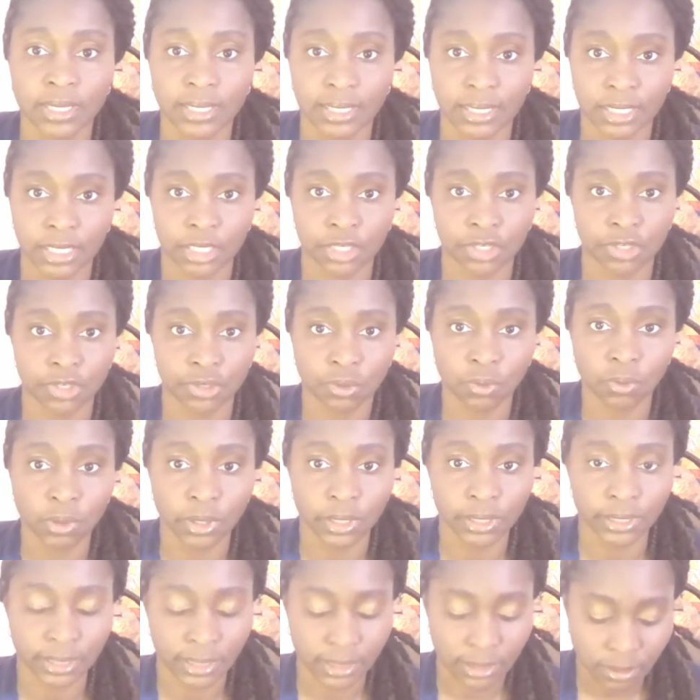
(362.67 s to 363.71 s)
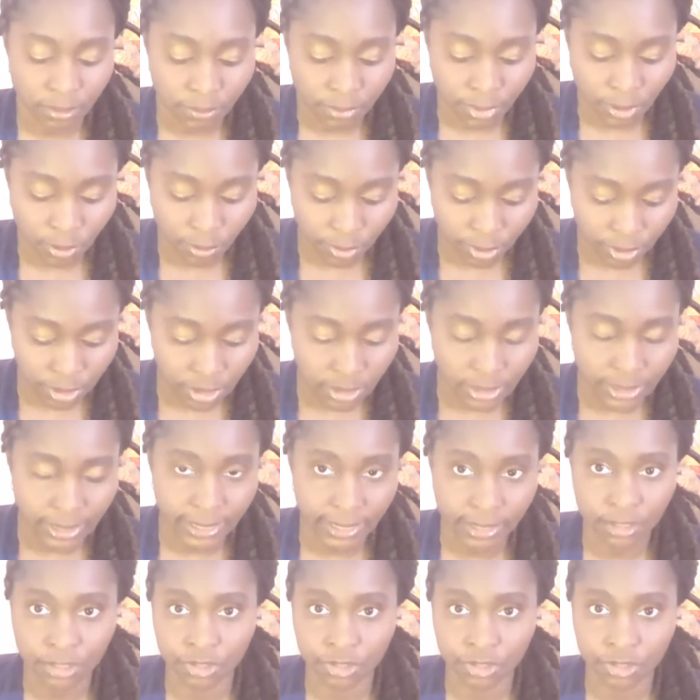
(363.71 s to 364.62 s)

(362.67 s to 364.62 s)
each organ, but we're going to get